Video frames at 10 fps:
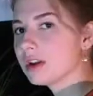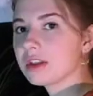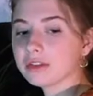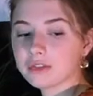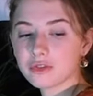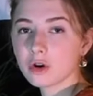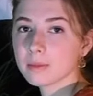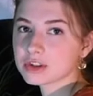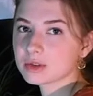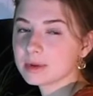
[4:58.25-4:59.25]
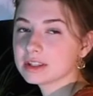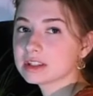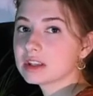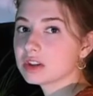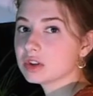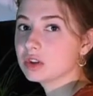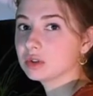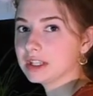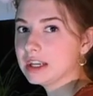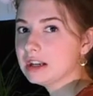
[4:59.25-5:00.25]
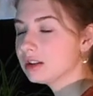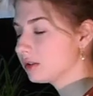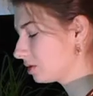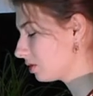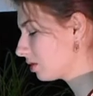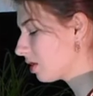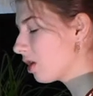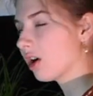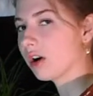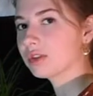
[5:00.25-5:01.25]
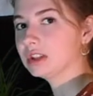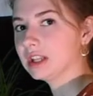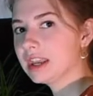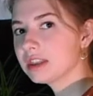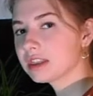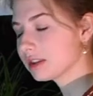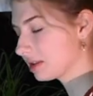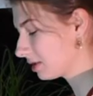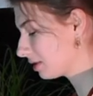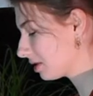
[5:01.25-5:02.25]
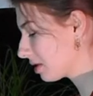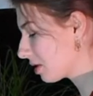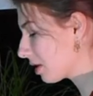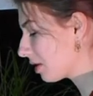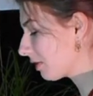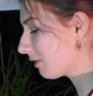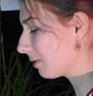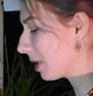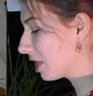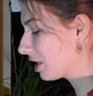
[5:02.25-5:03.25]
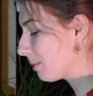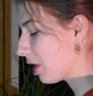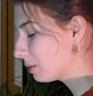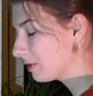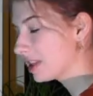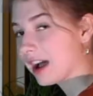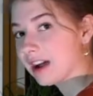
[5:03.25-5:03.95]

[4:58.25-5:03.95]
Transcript: The 4 measurements you'll need are the length, from the bottom of the